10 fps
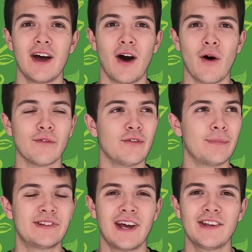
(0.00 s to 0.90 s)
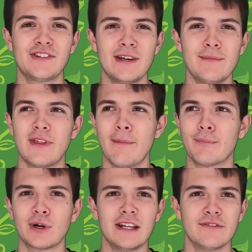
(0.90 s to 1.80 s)
of potassium, they're
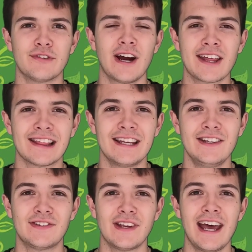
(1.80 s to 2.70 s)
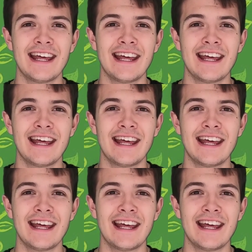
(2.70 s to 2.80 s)
brilliant for athletes,